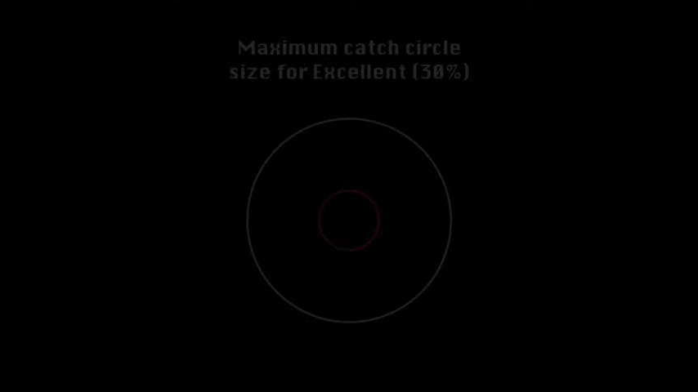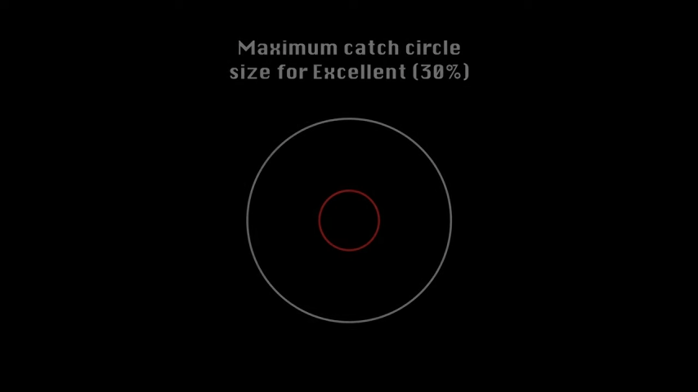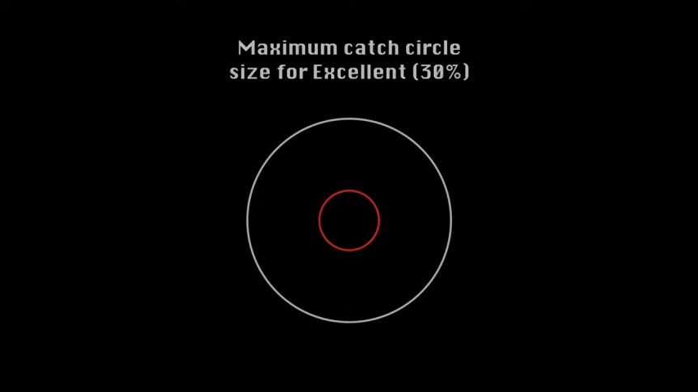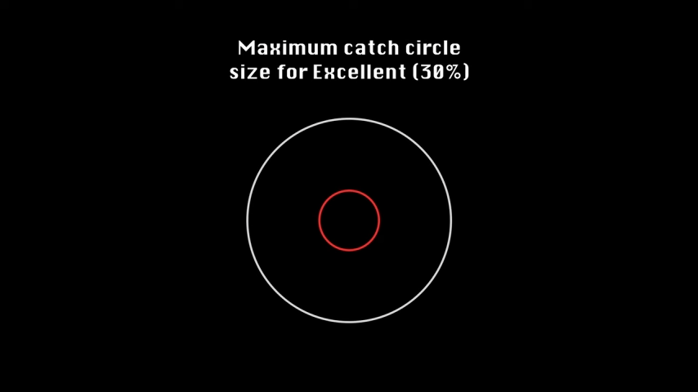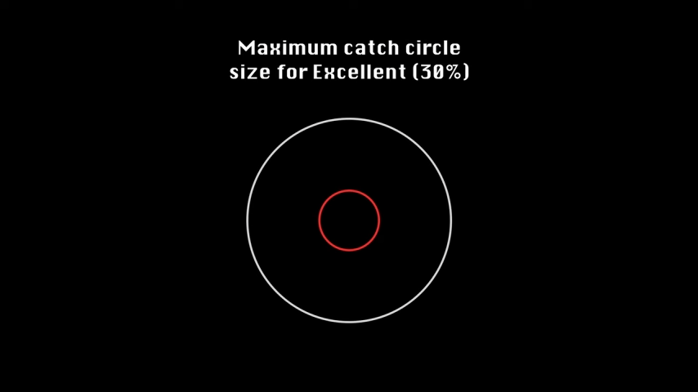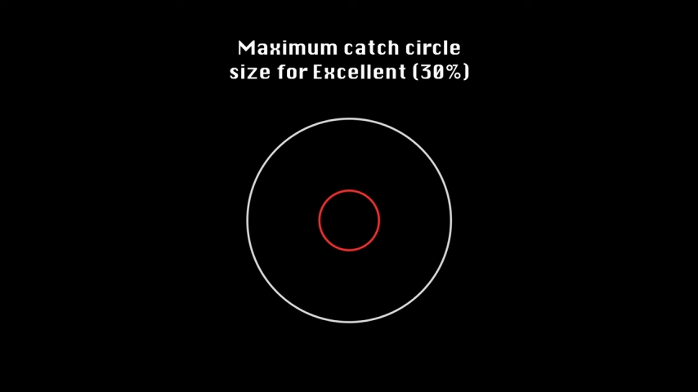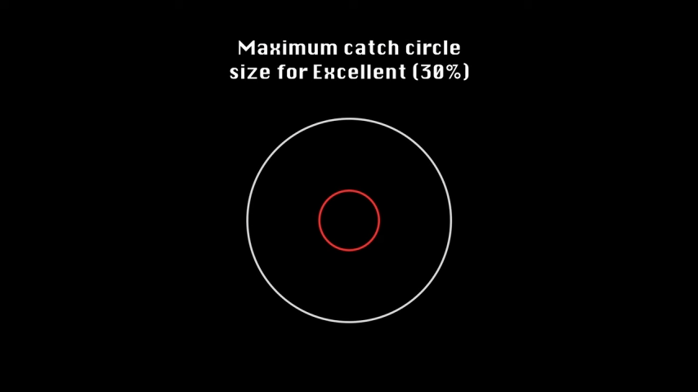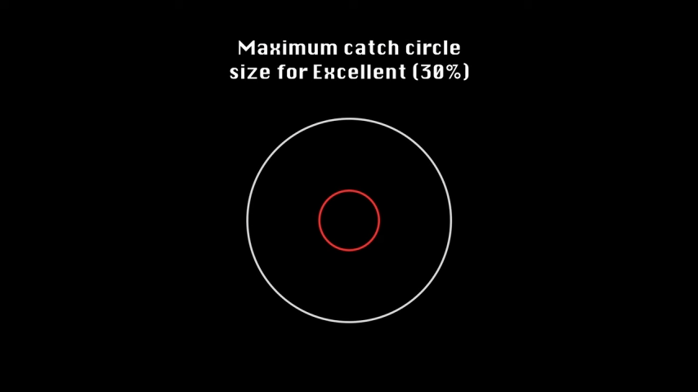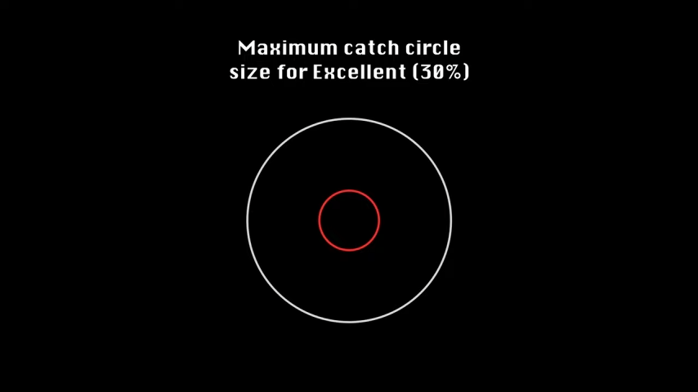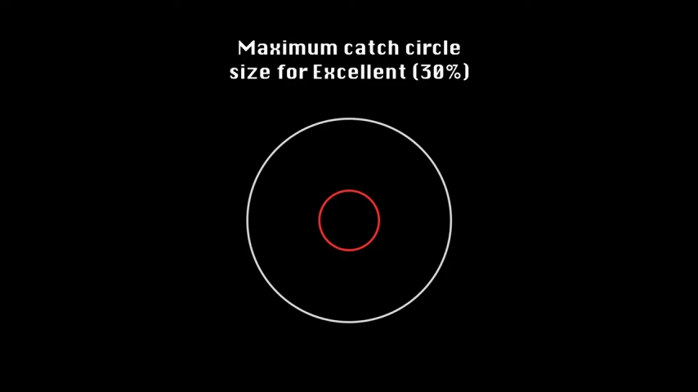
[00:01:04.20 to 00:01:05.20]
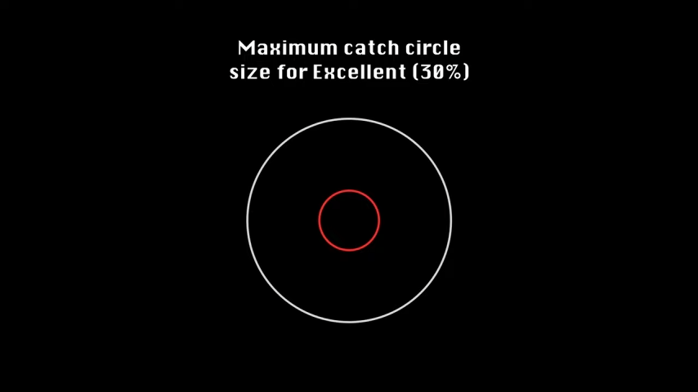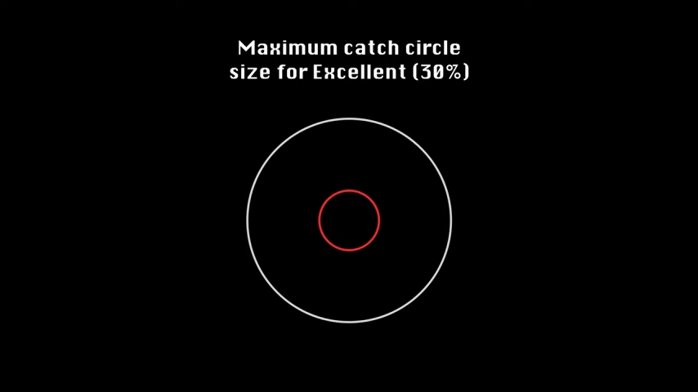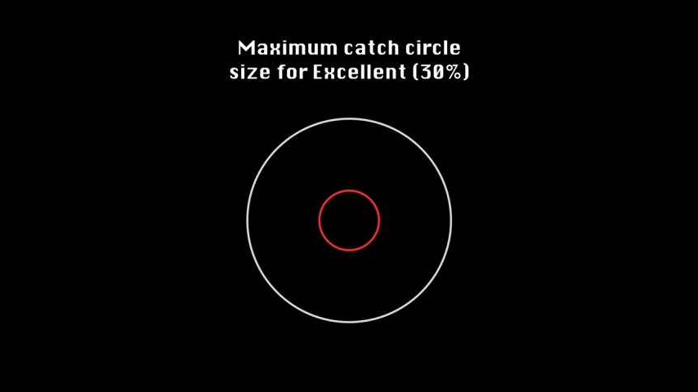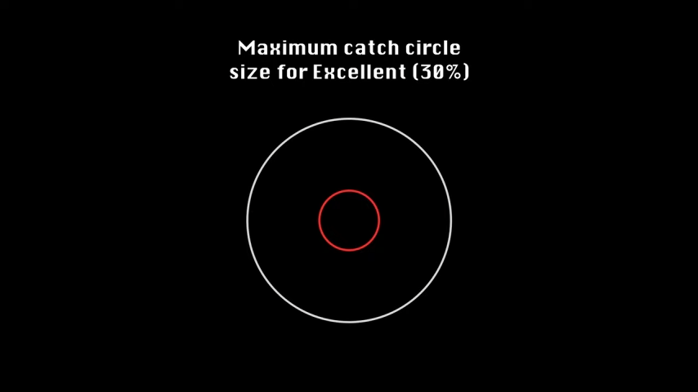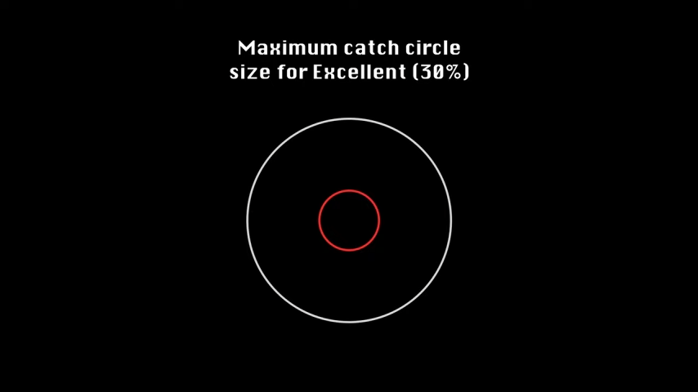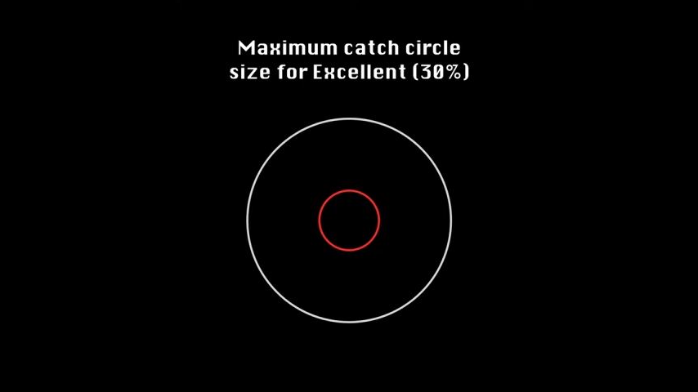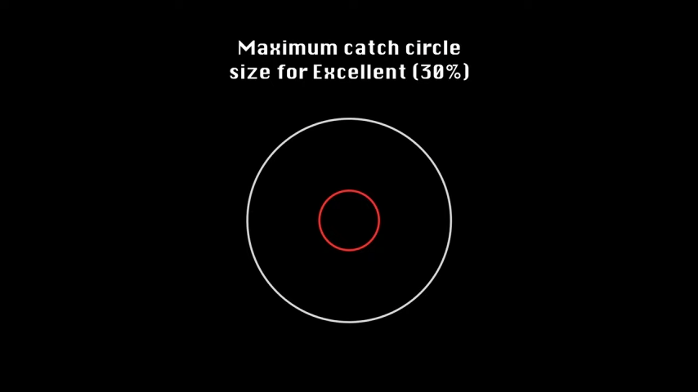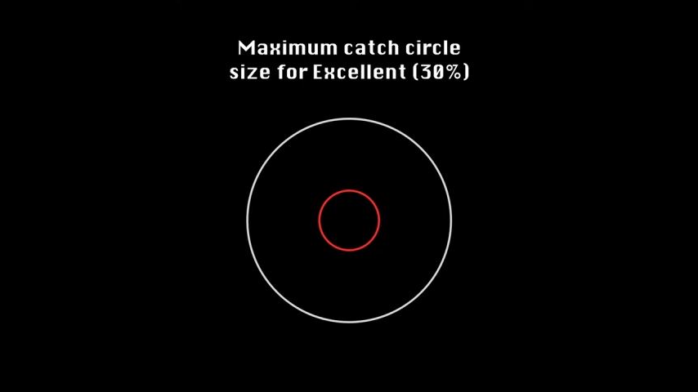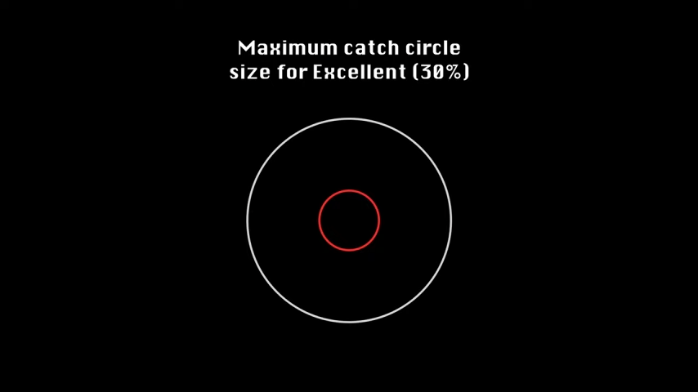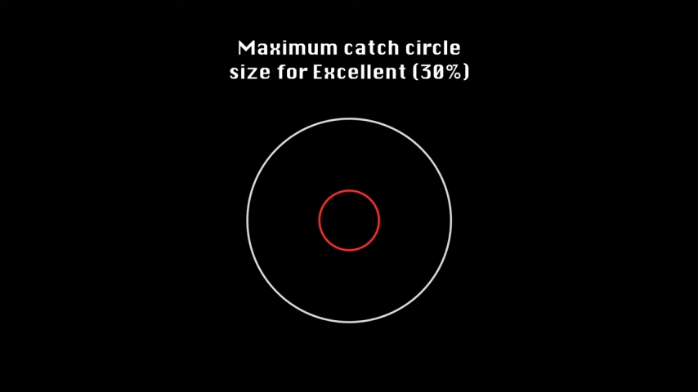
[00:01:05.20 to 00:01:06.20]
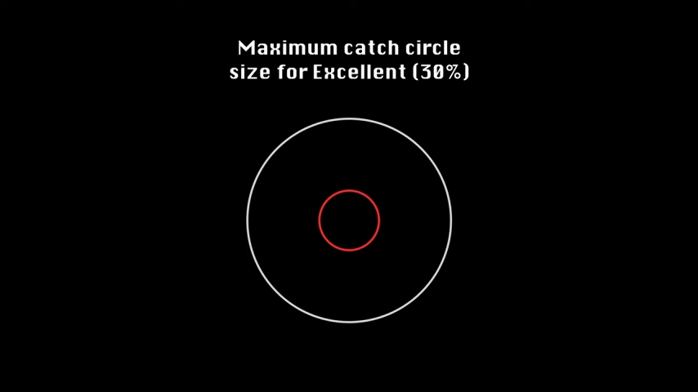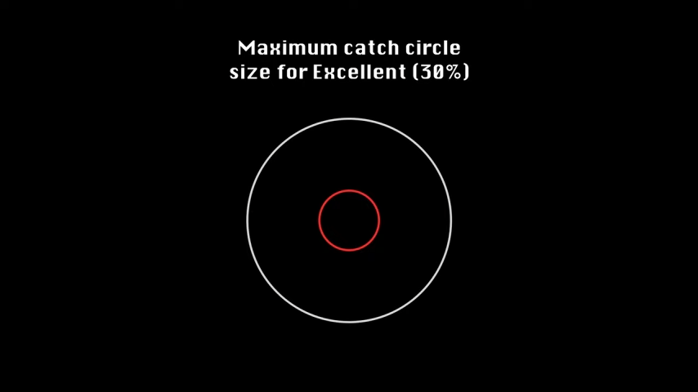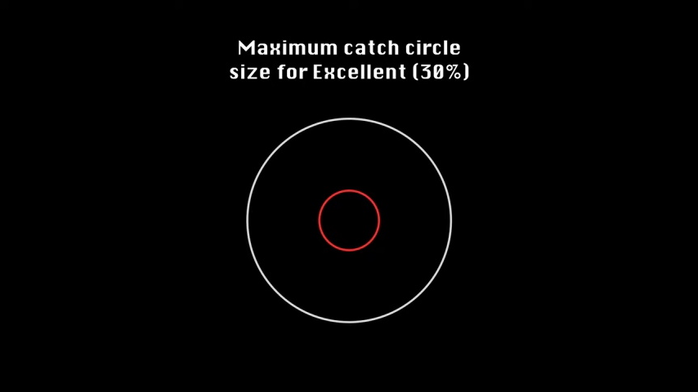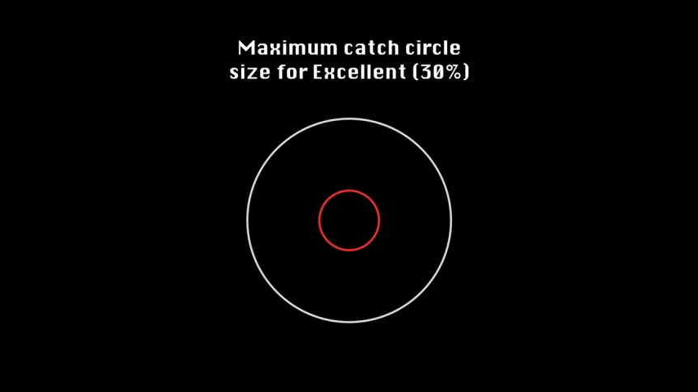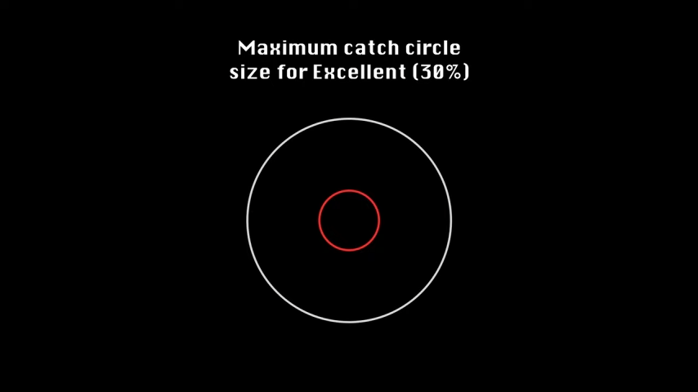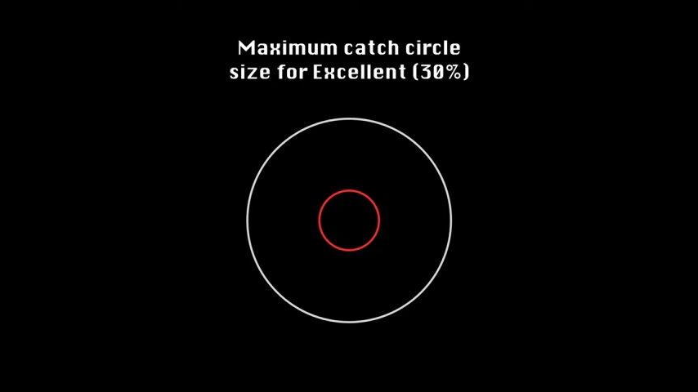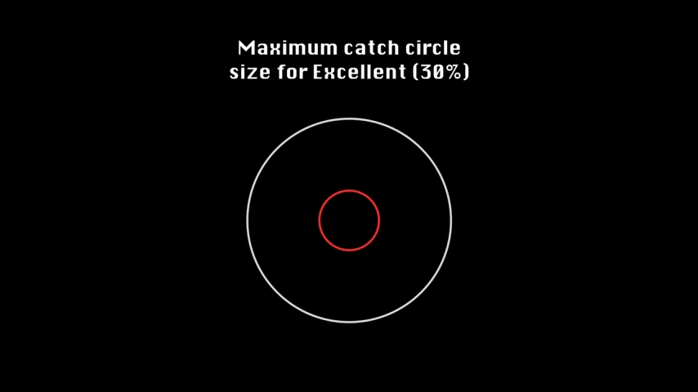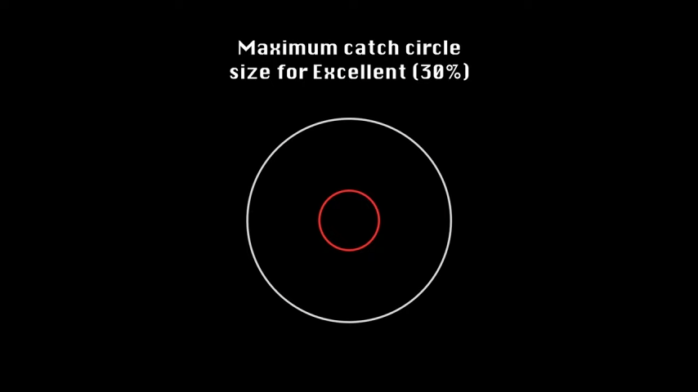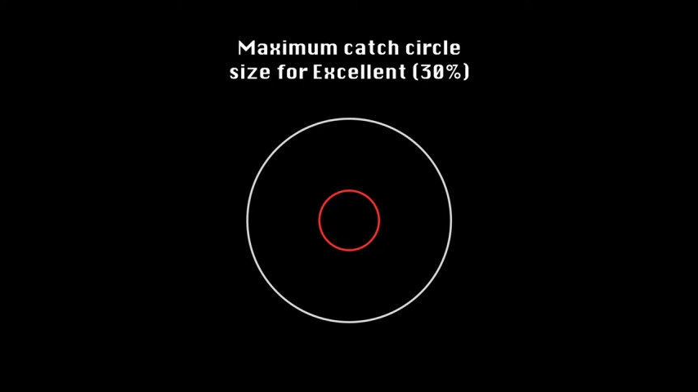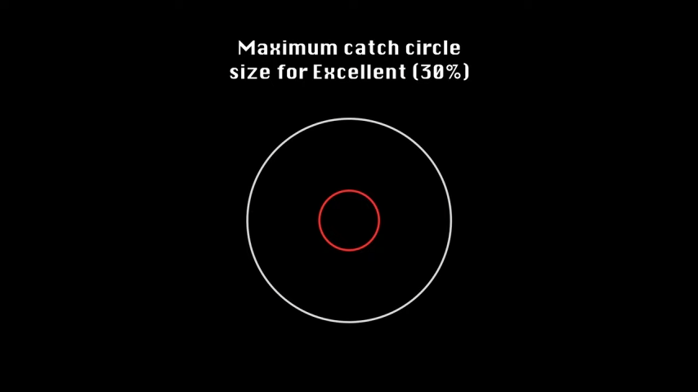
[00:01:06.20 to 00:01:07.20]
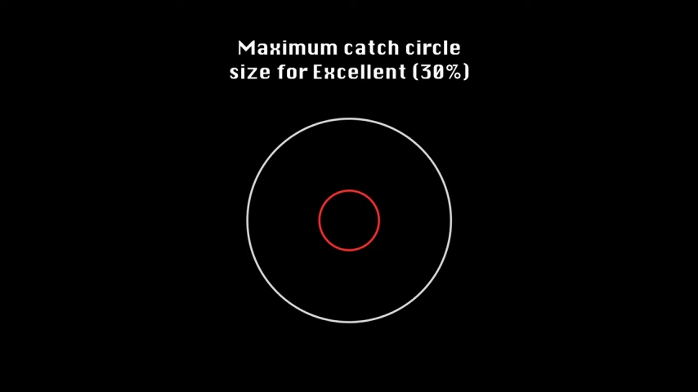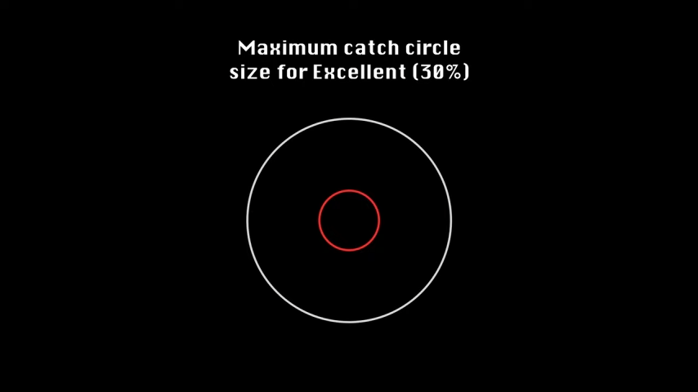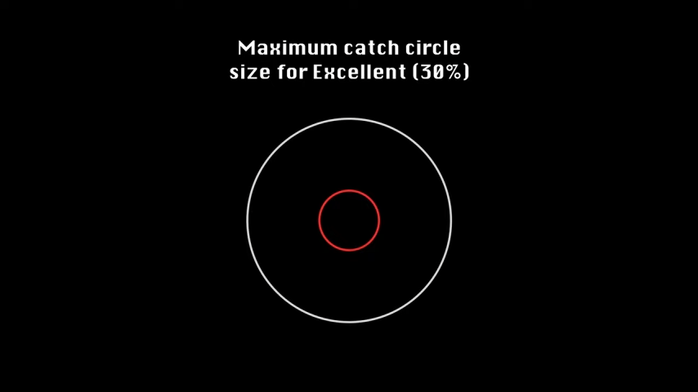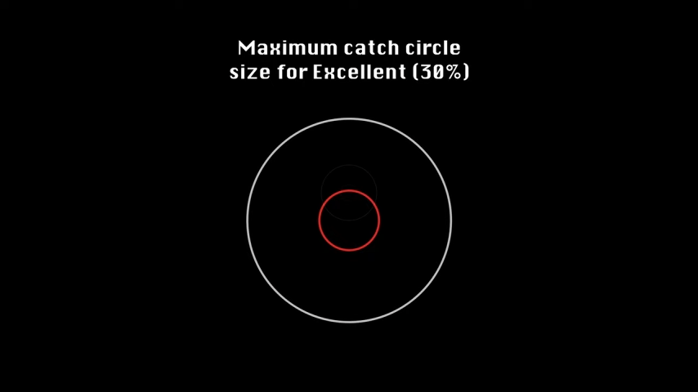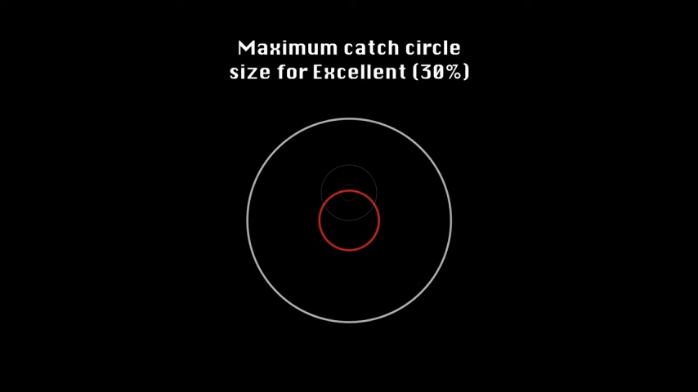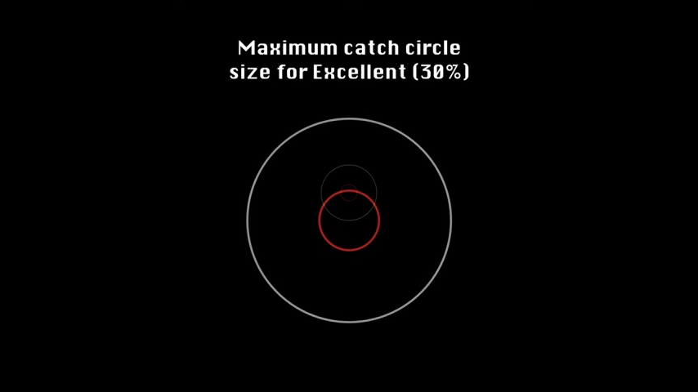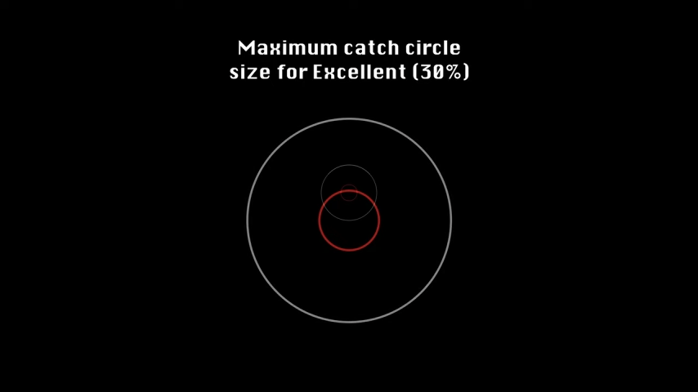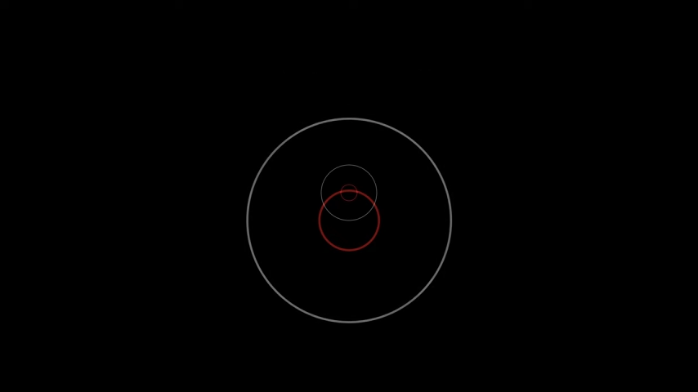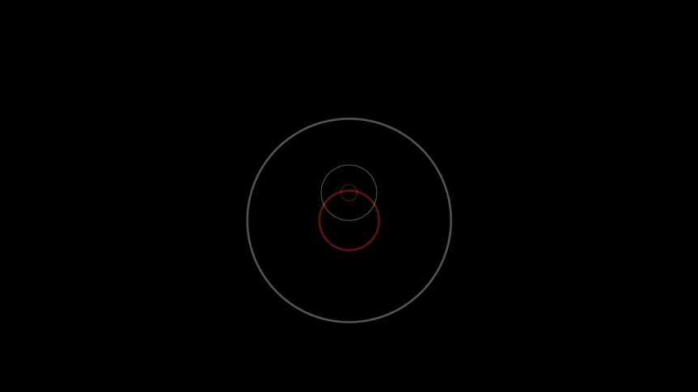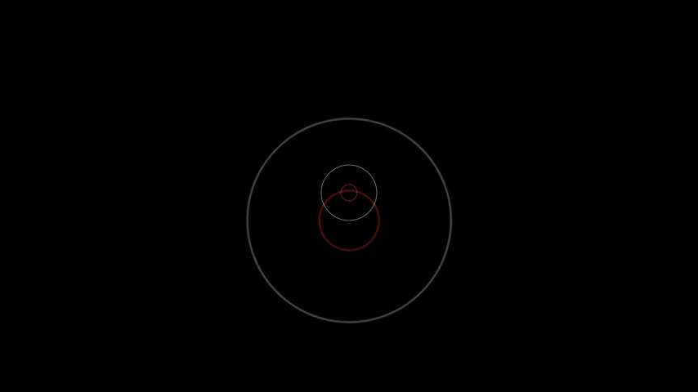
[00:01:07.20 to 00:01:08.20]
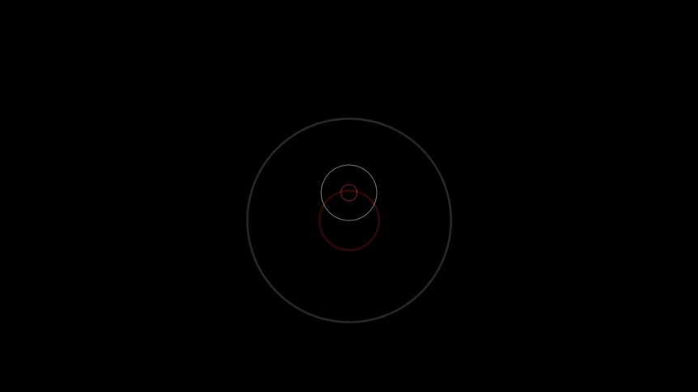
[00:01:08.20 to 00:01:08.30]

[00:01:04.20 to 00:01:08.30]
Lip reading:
[unreadable: no face in view]